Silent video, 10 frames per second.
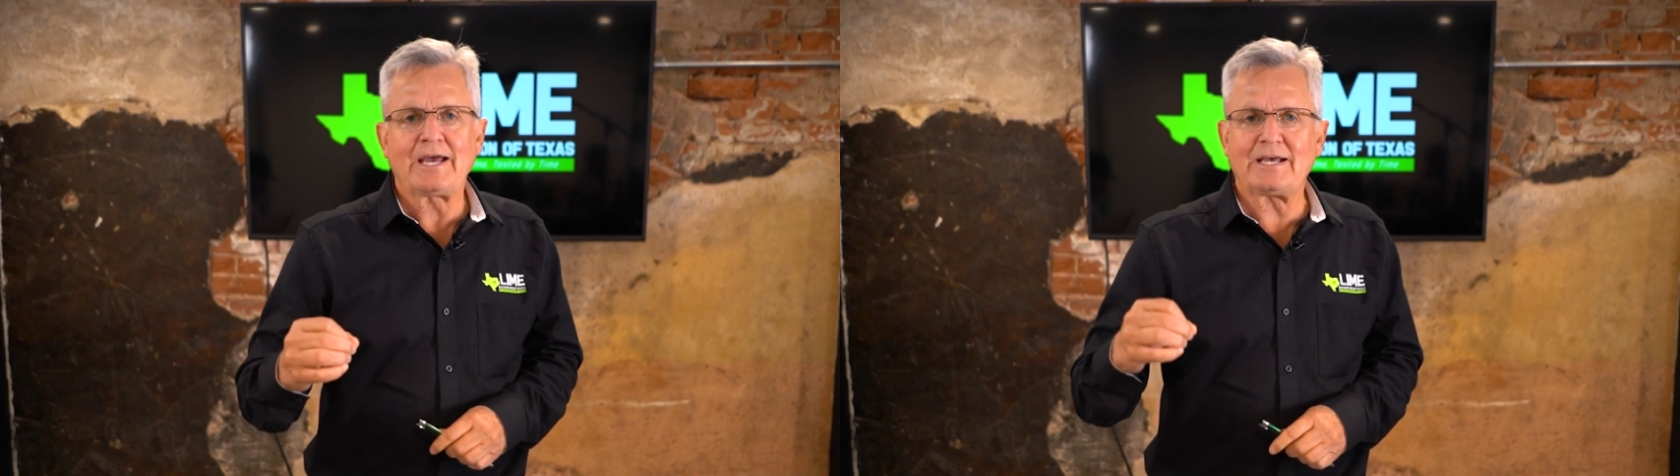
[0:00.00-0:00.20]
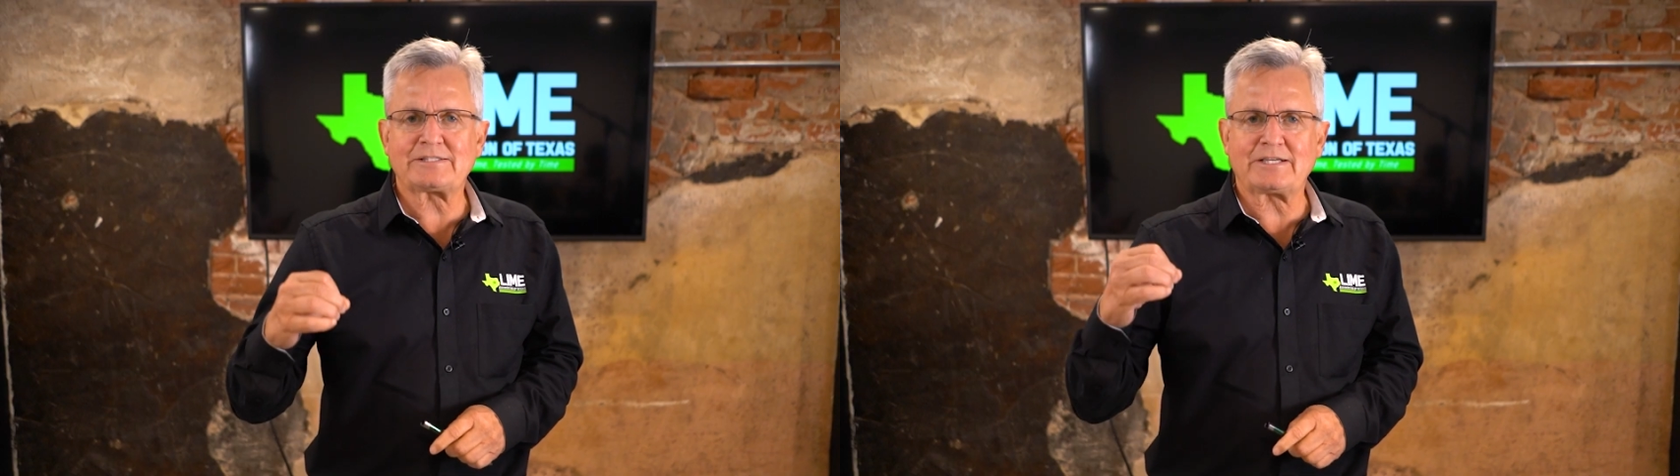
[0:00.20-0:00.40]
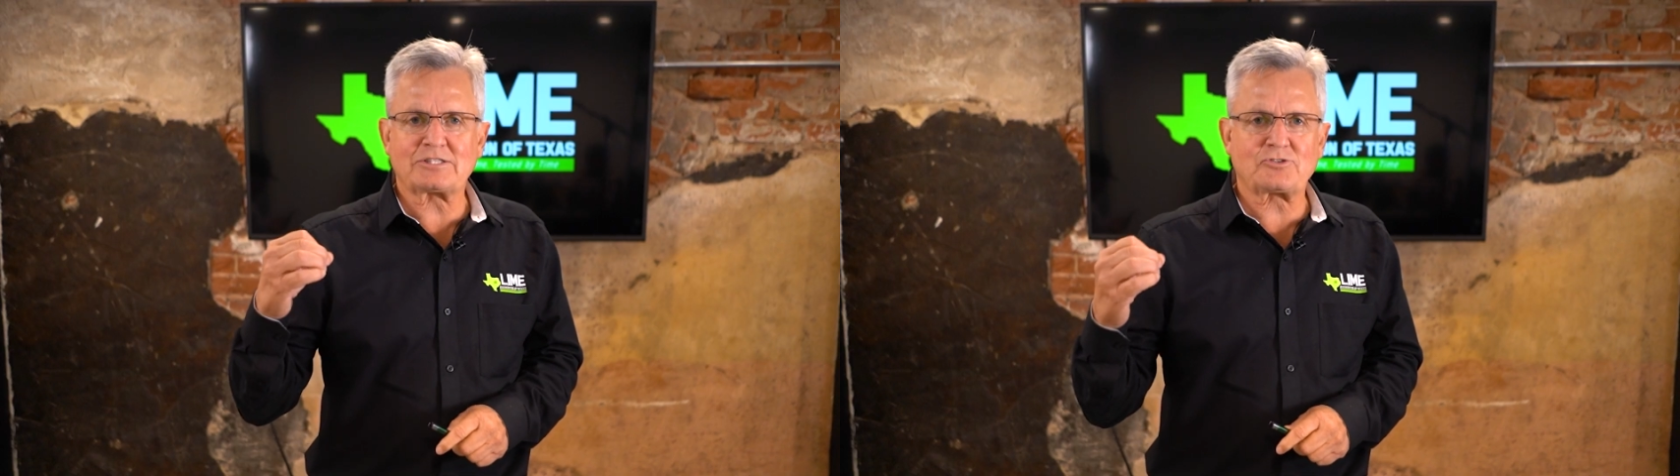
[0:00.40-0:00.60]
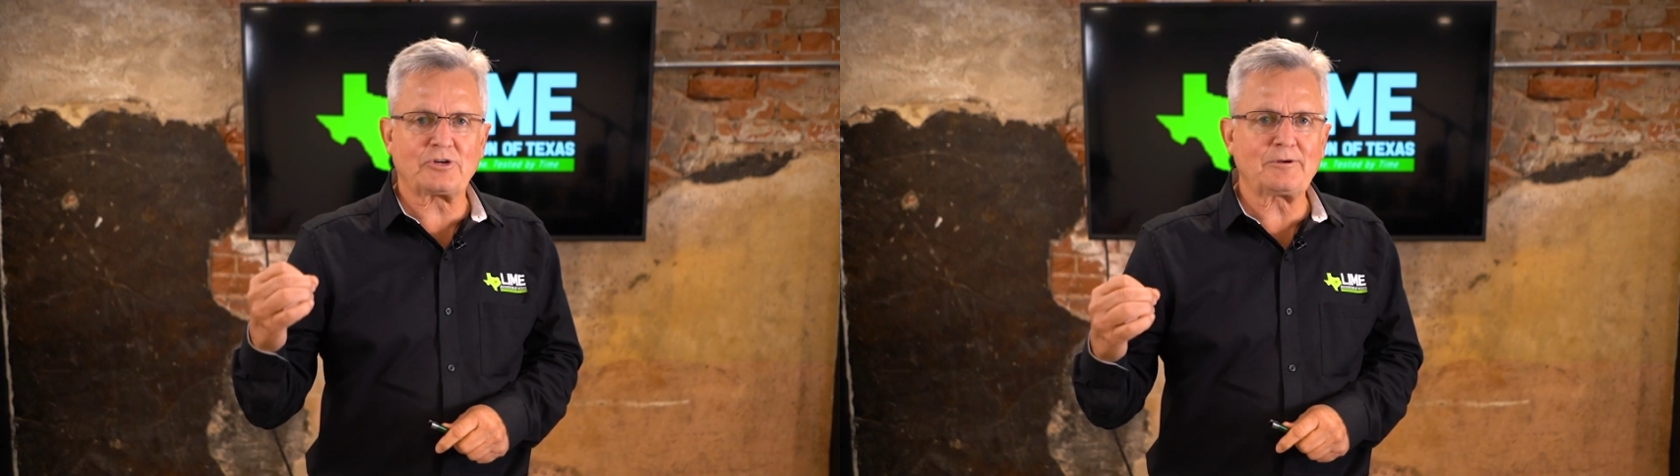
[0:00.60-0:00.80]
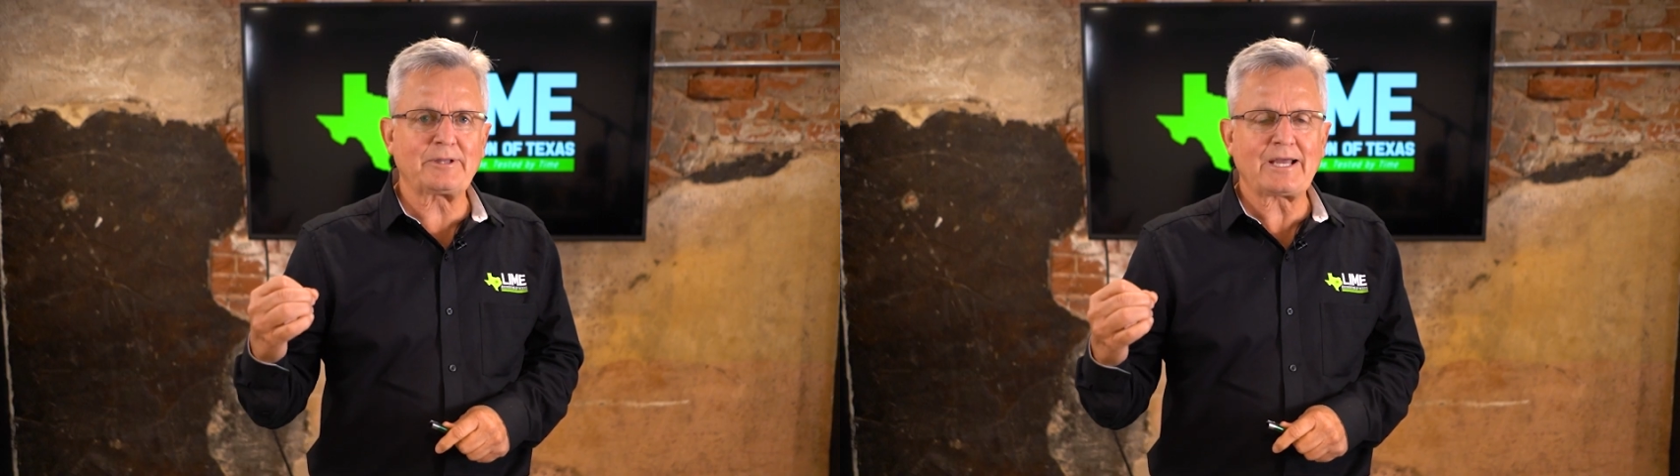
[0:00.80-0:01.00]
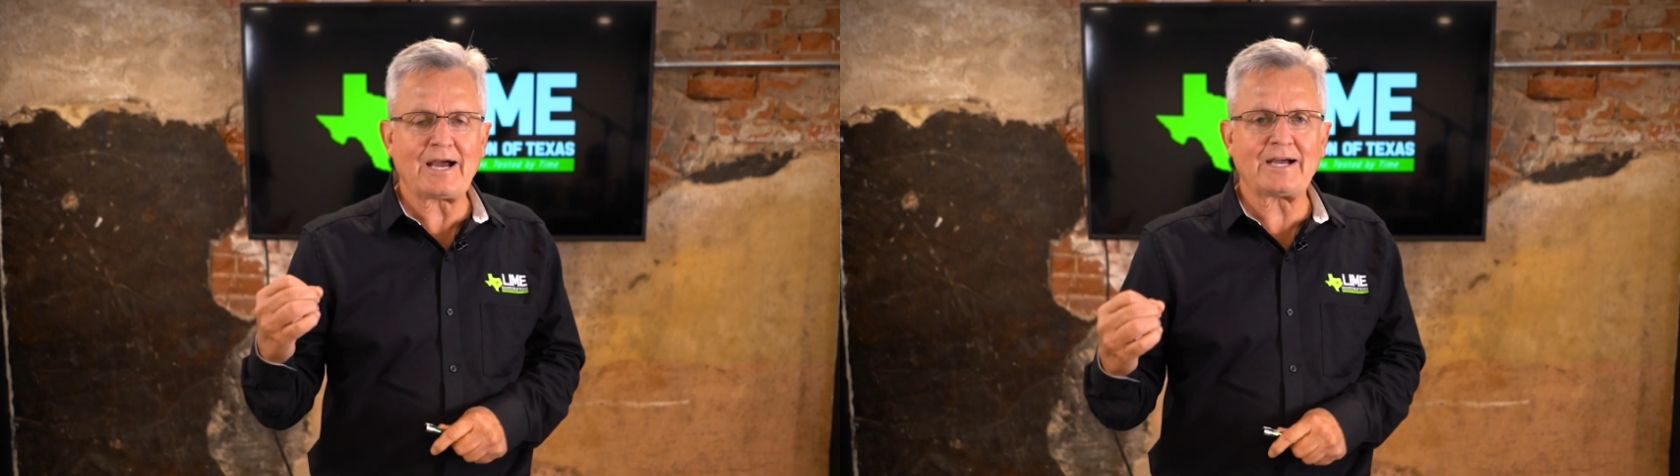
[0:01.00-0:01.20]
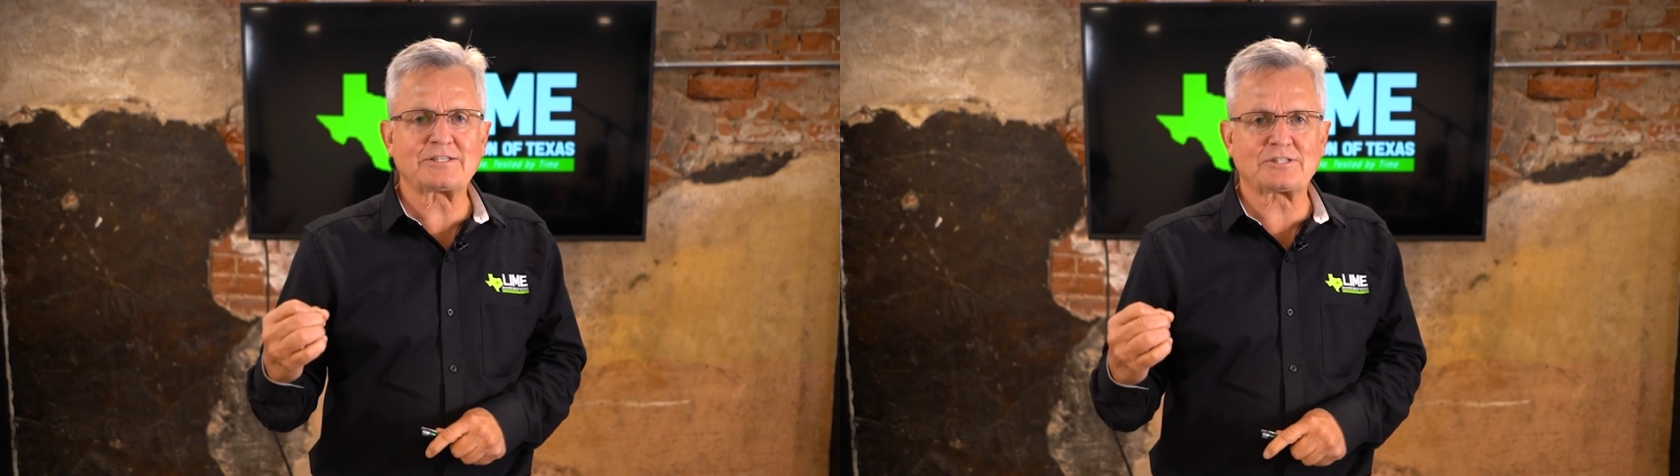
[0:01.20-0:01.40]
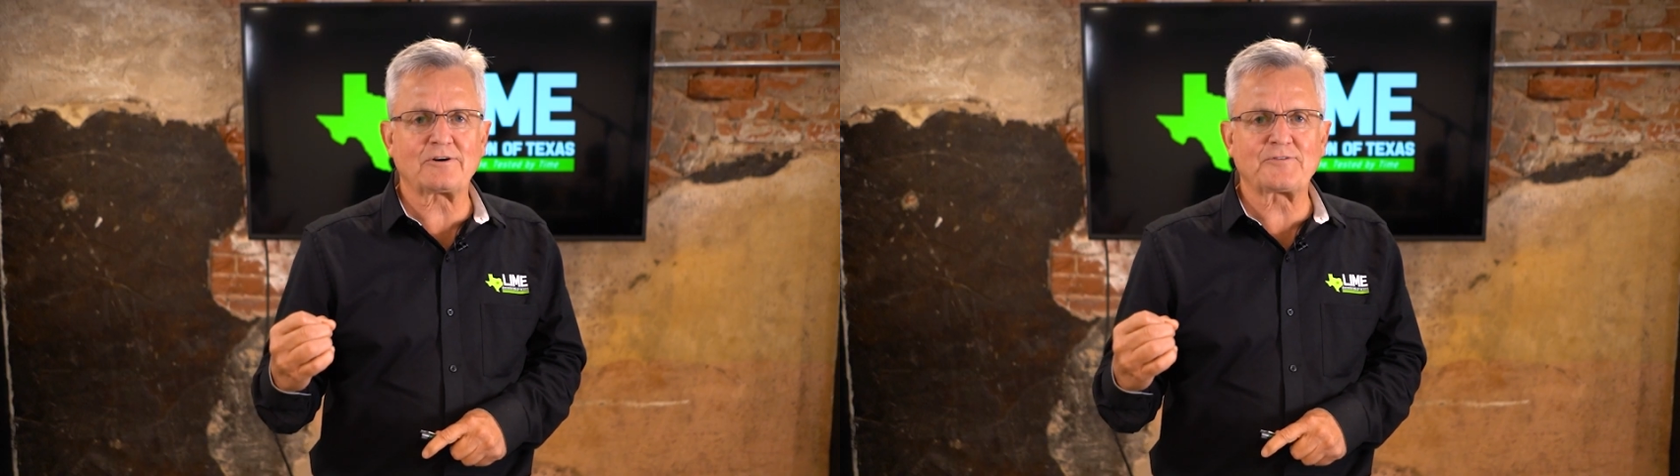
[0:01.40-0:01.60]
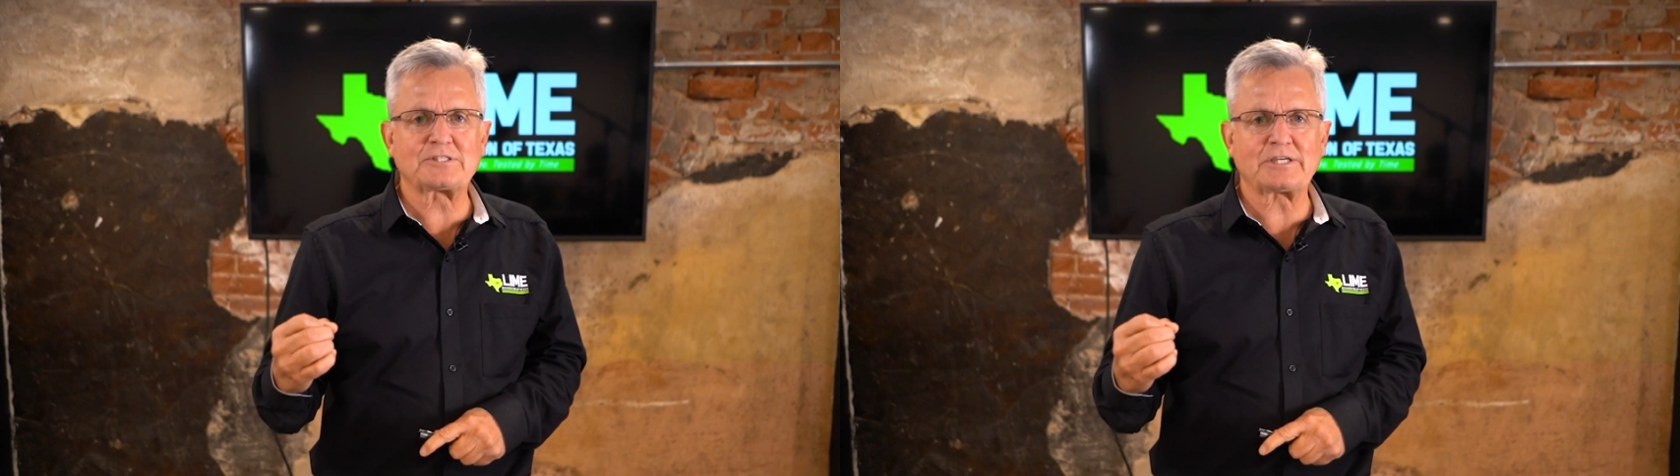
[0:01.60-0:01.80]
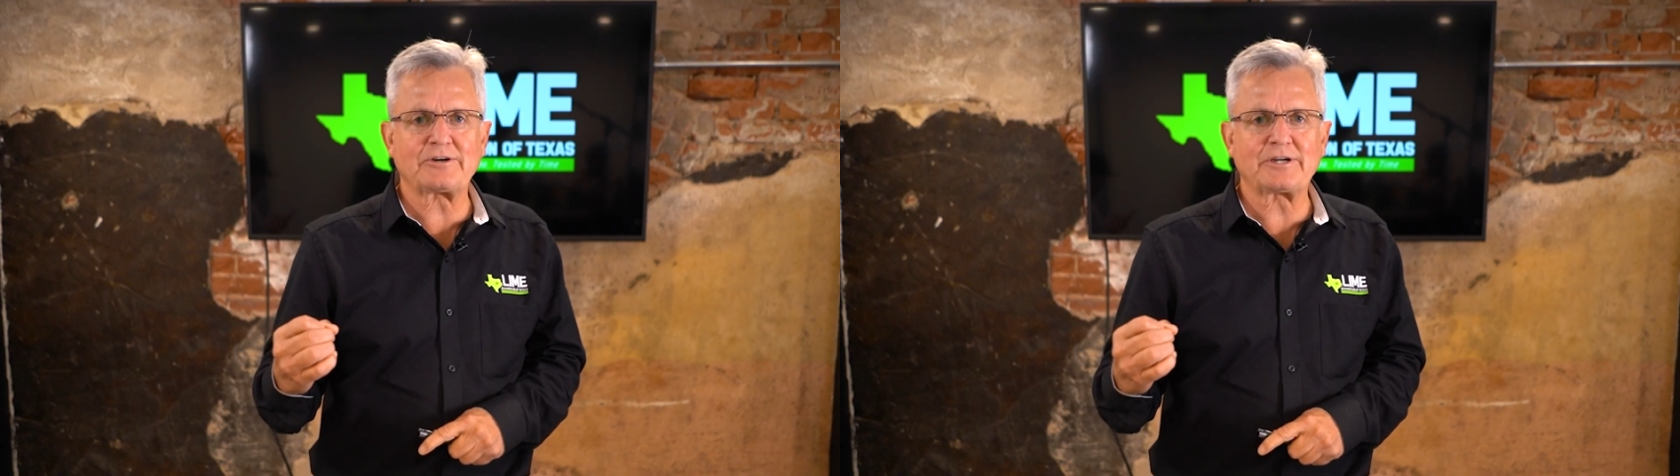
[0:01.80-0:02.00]
has an extremely high
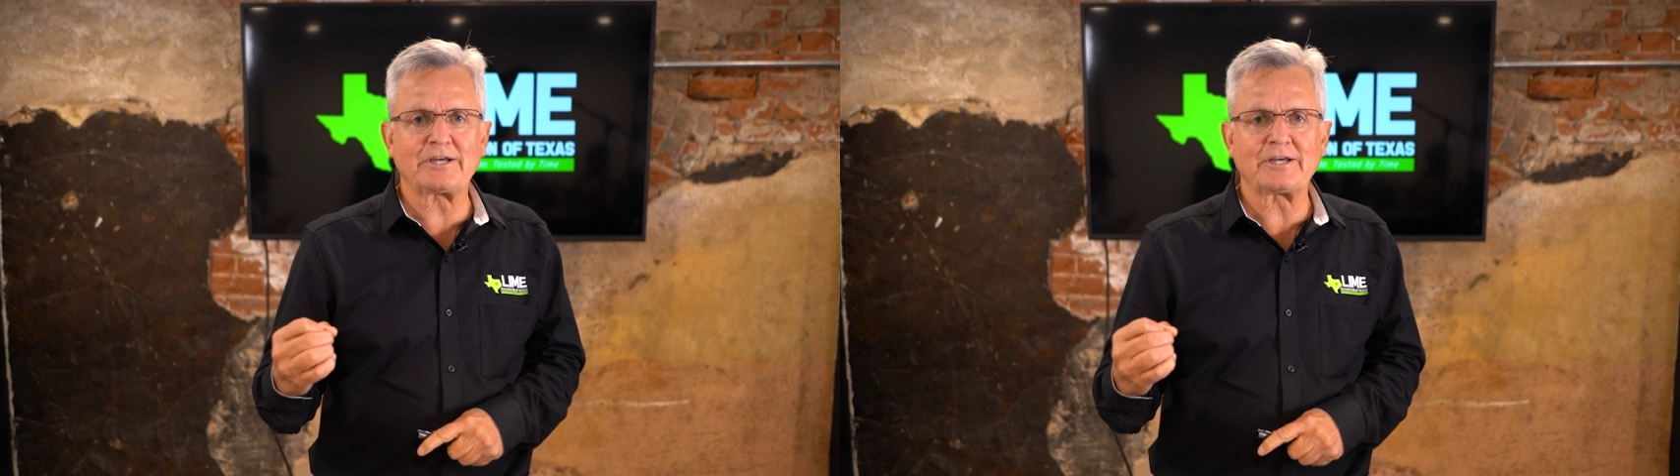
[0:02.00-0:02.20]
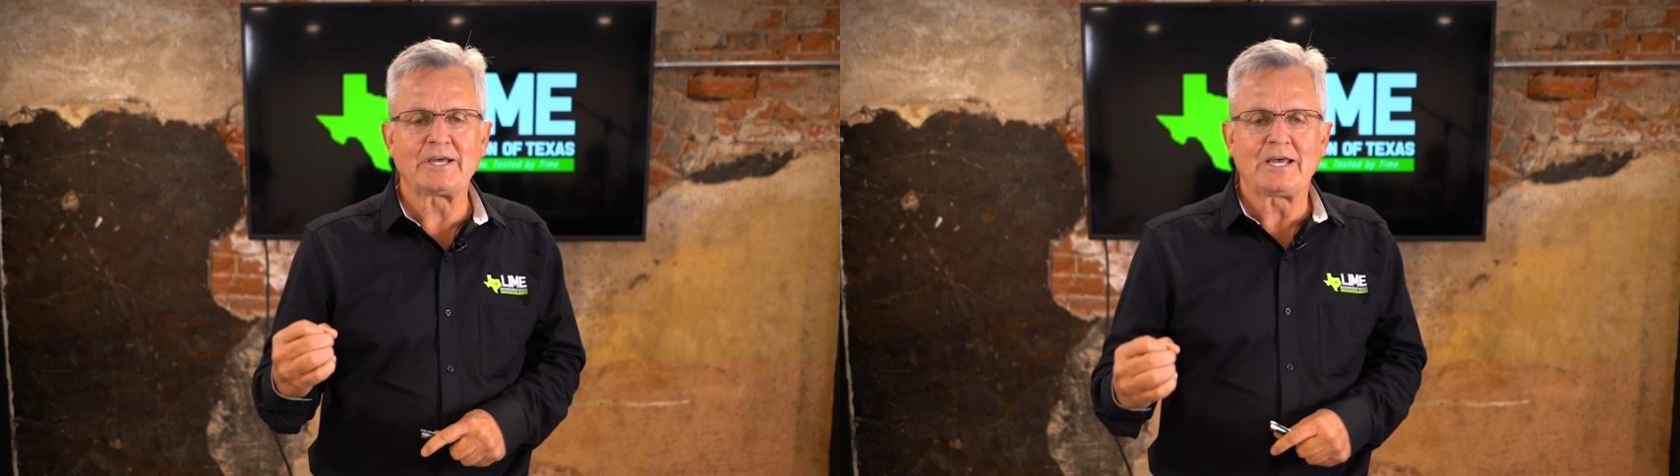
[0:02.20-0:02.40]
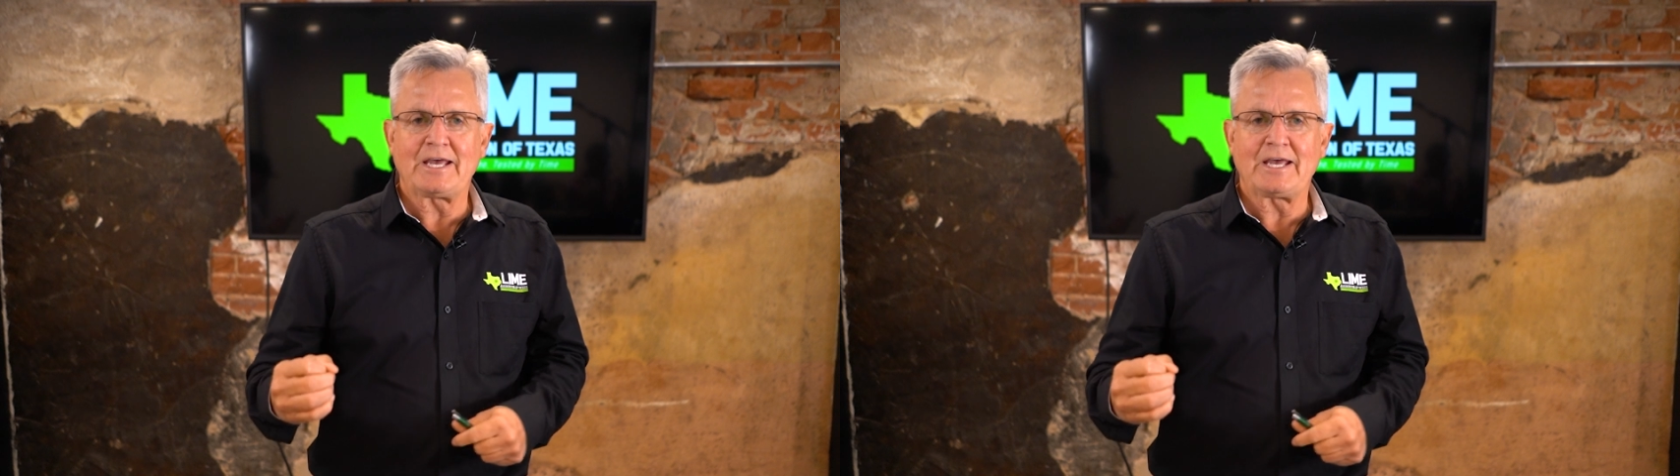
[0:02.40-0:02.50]
surface area,